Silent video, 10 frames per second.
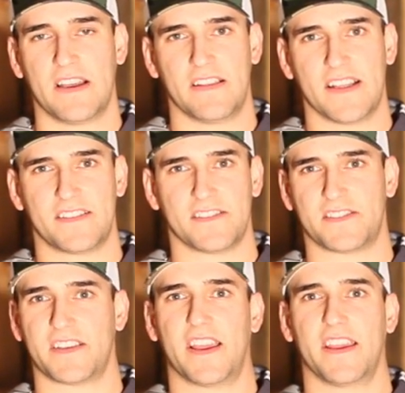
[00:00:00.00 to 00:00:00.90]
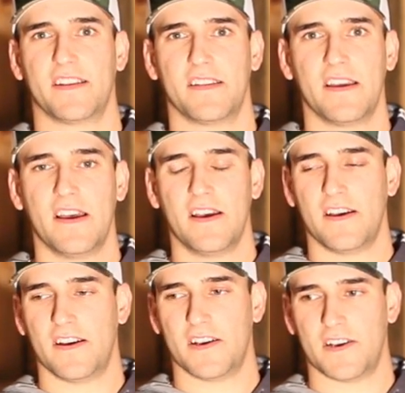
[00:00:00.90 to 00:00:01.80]
That's insane,
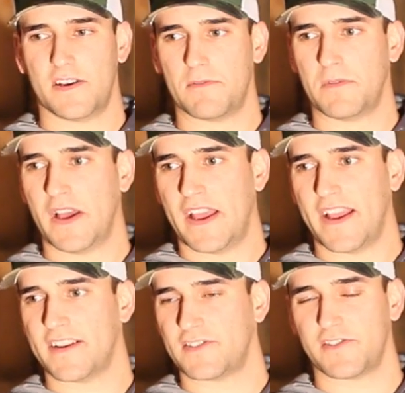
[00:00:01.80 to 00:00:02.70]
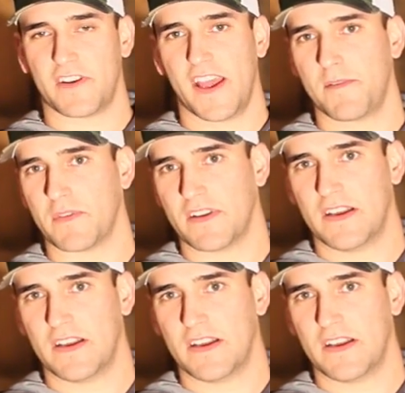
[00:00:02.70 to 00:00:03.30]
and it shouldn't happen.